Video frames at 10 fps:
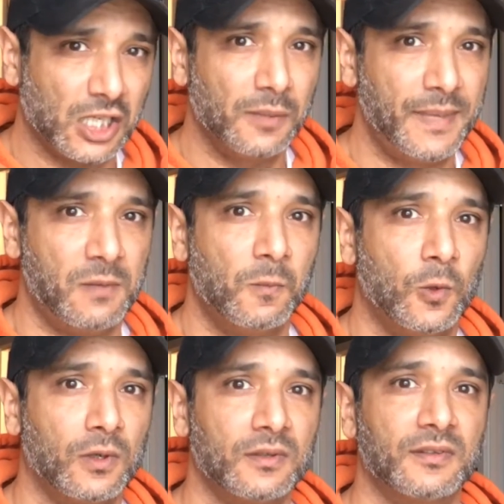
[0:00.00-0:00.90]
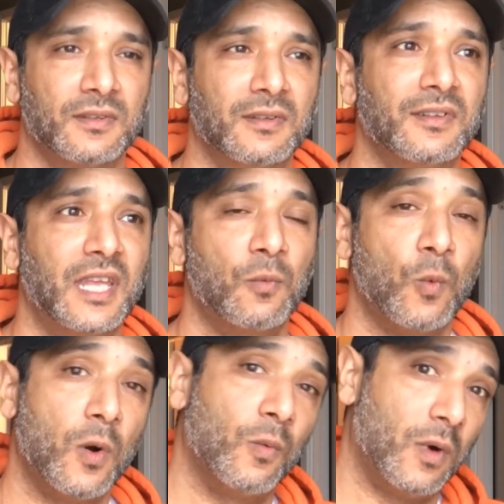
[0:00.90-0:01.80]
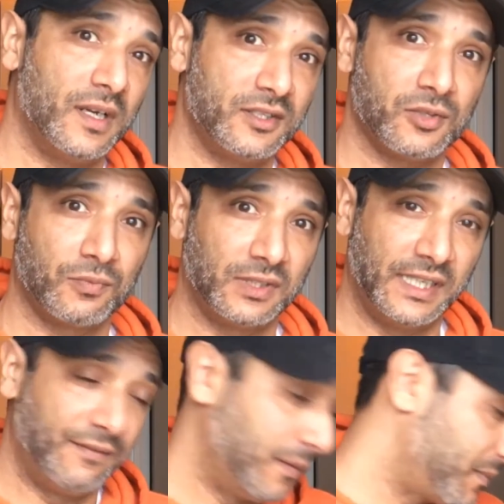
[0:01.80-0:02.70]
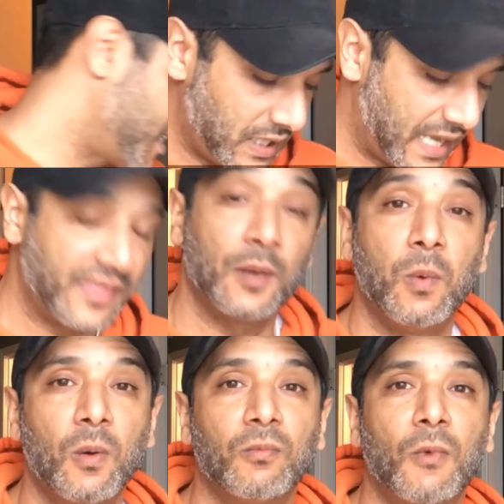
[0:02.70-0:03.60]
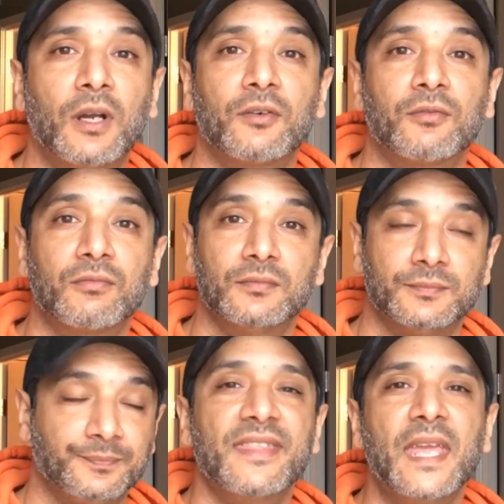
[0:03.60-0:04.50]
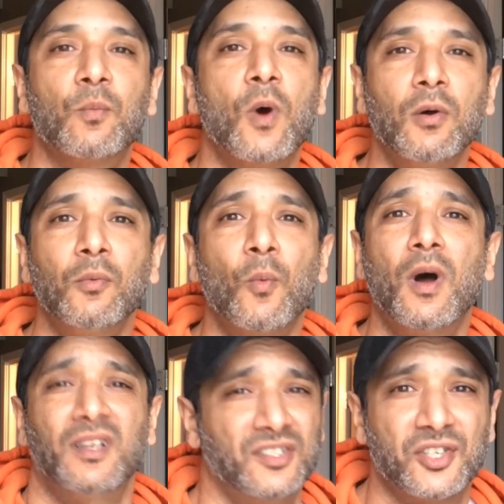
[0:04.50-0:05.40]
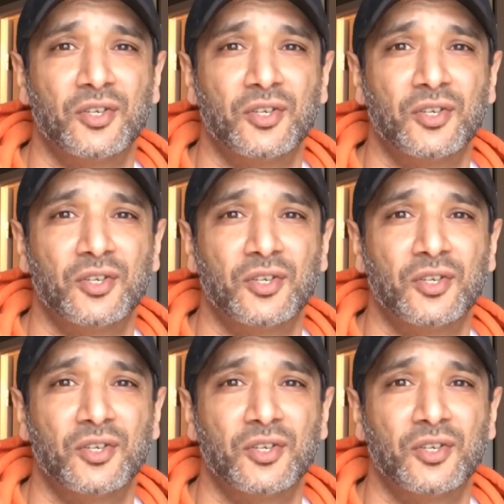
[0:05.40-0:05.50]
a little bit more. They won't want to relieve them. They won't want